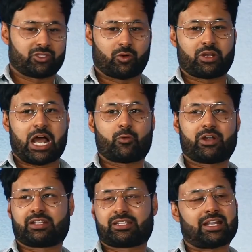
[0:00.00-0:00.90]
So now
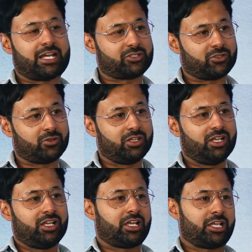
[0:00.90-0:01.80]
we're international
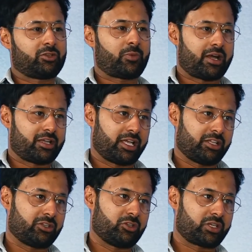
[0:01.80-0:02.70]
in Dubai,
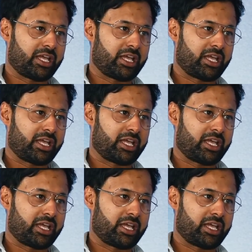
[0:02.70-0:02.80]
in the